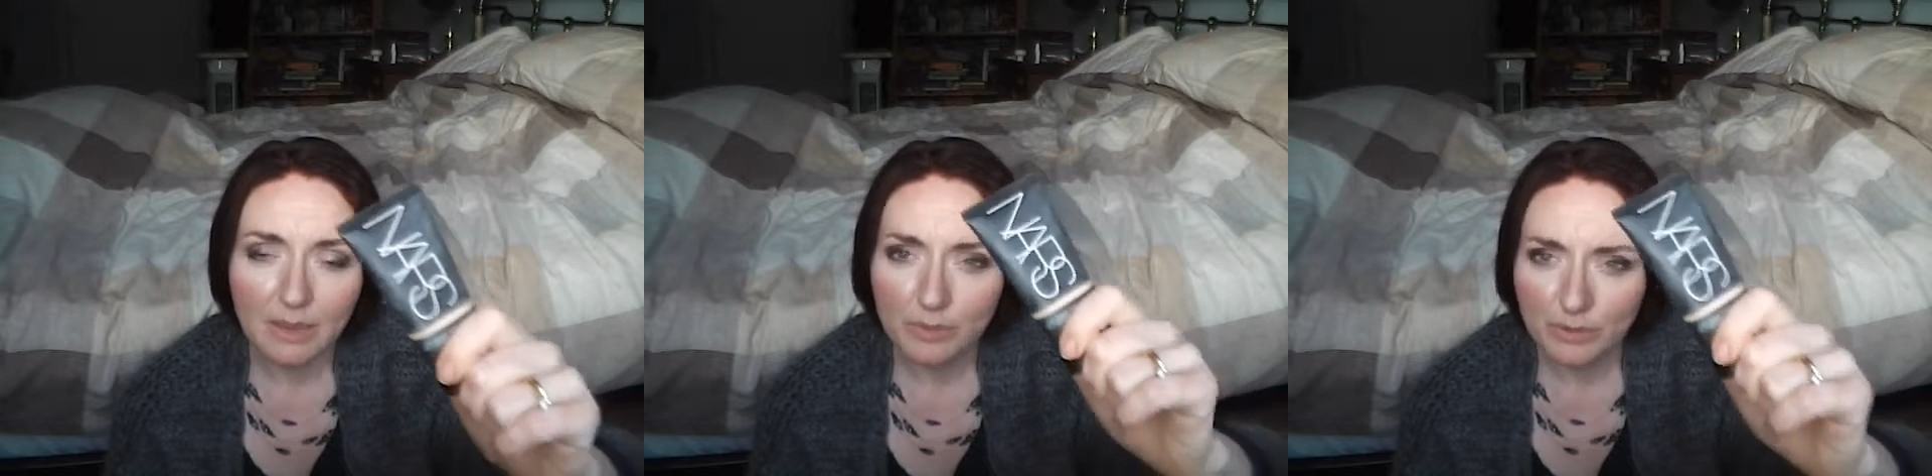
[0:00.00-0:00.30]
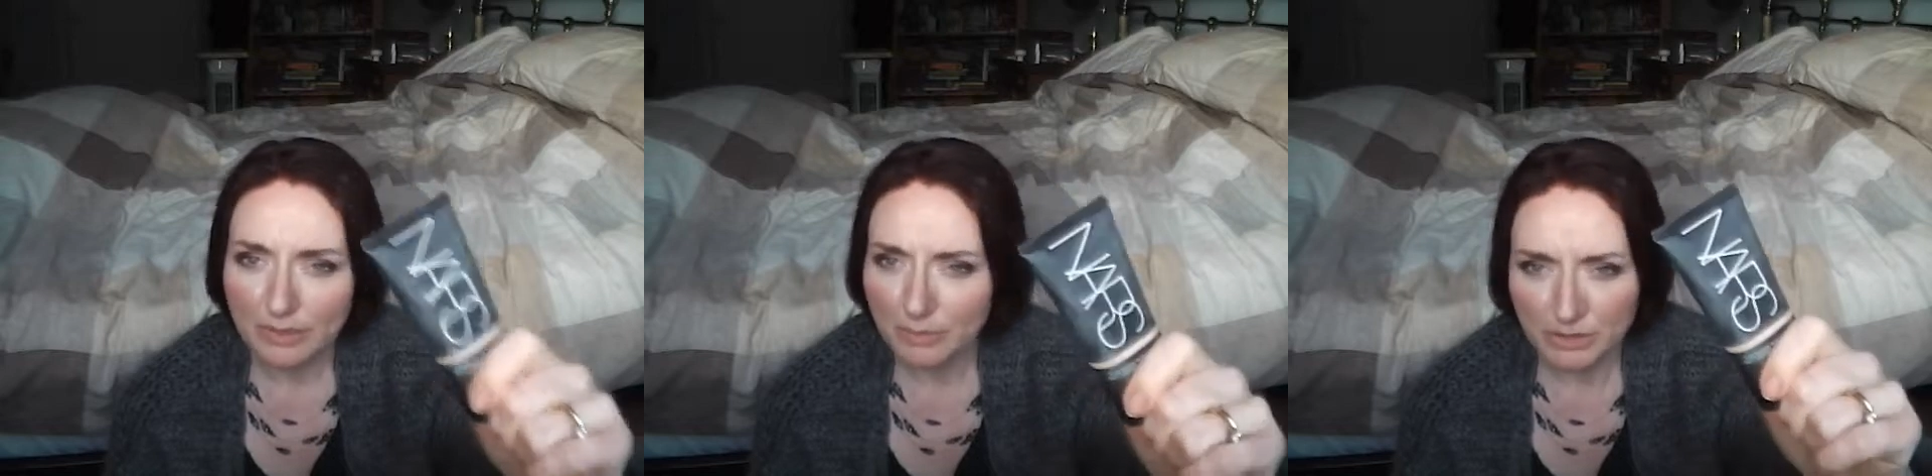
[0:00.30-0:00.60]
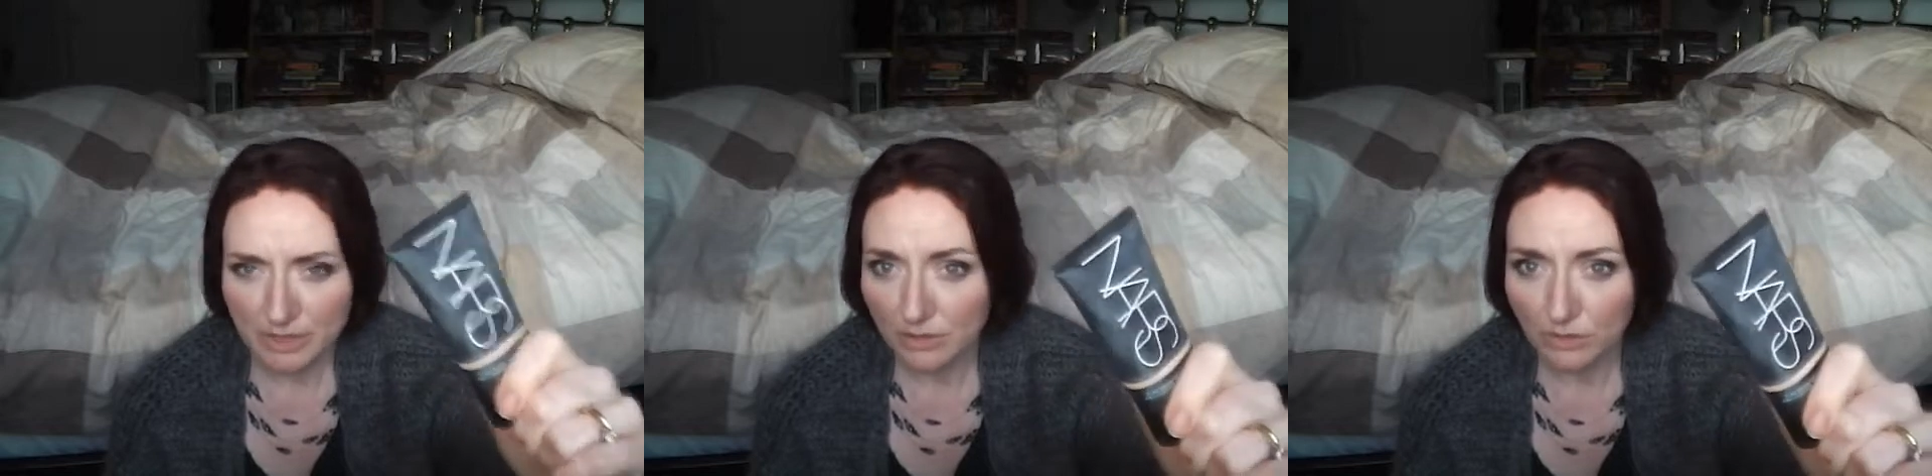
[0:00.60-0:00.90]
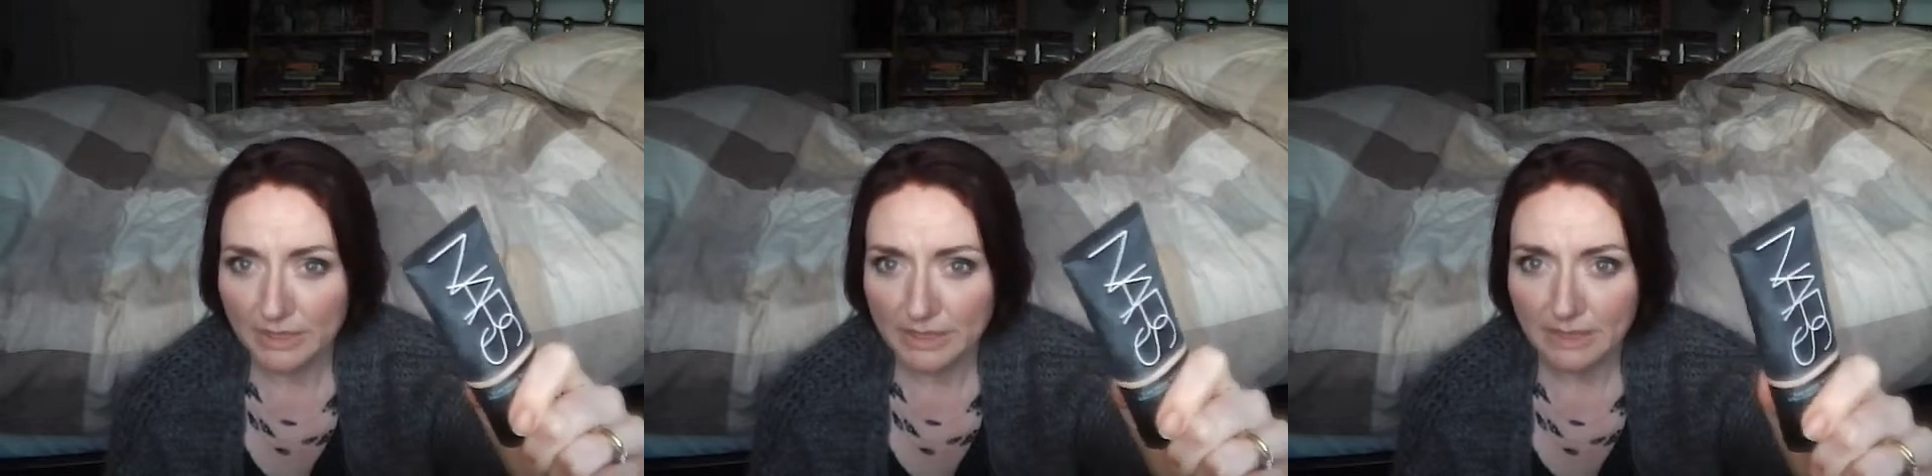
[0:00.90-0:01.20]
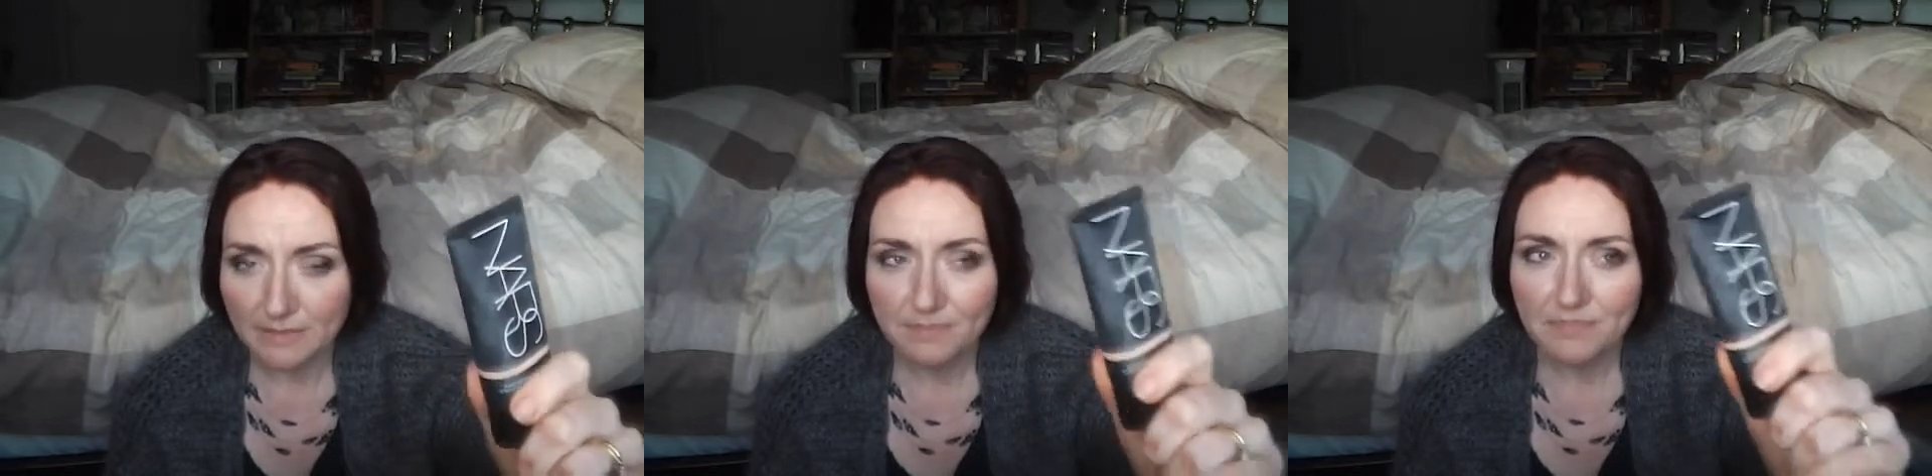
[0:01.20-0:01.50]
but not oily,